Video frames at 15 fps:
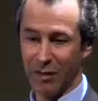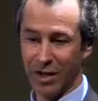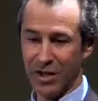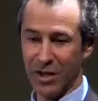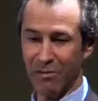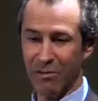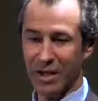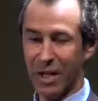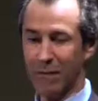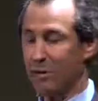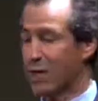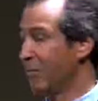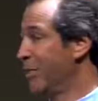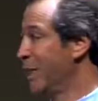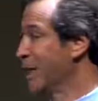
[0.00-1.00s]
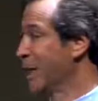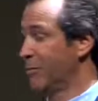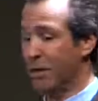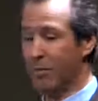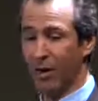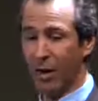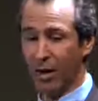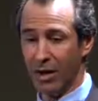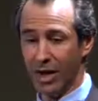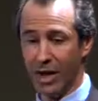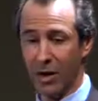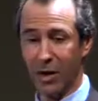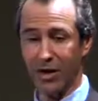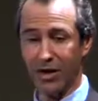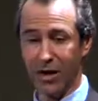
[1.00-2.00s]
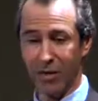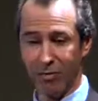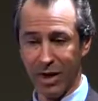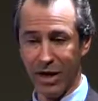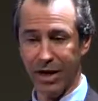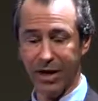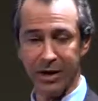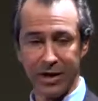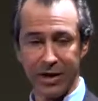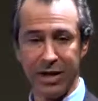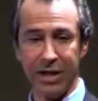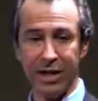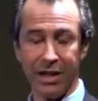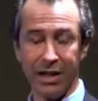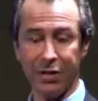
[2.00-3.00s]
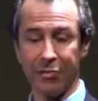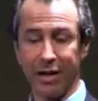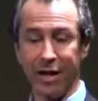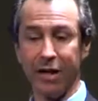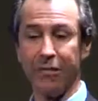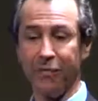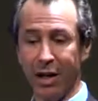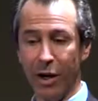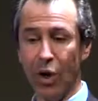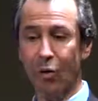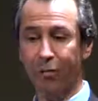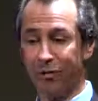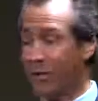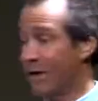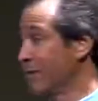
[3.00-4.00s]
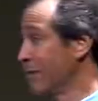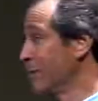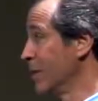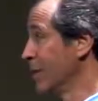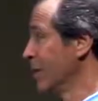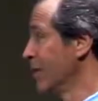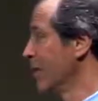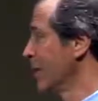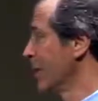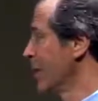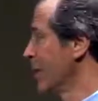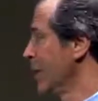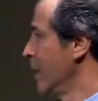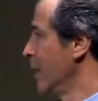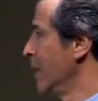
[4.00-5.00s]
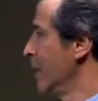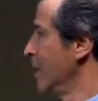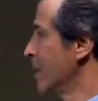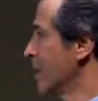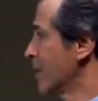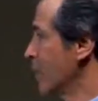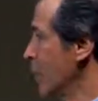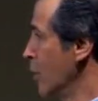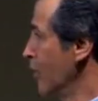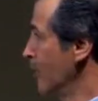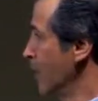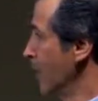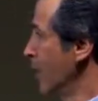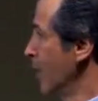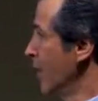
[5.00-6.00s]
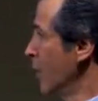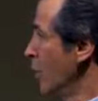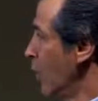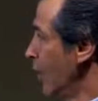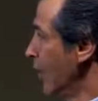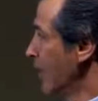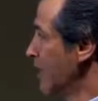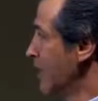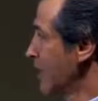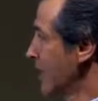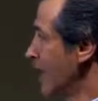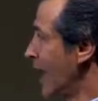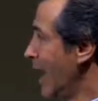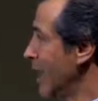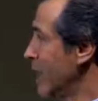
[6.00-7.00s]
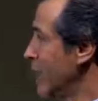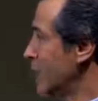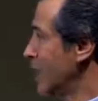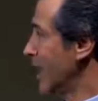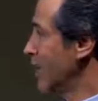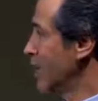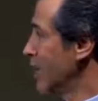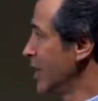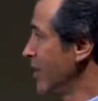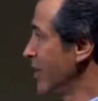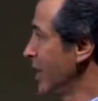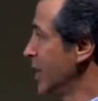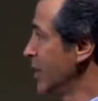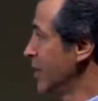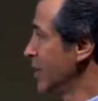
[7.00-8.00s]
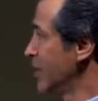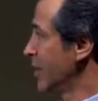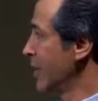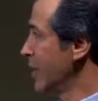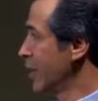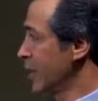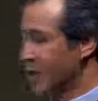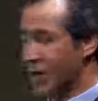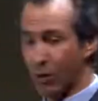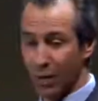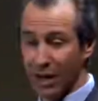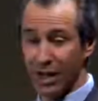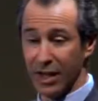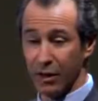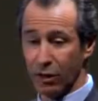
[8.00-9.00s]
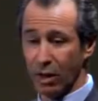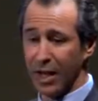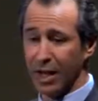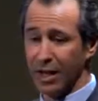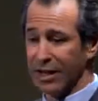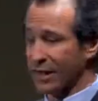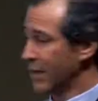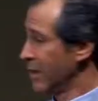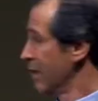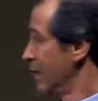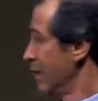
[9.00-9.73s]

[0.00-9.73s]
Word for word: But sometimes they pick up the ball later after I've planted the seed, and that's my, my hope for everybody. So whereas the higher standard deviations here, which are really great,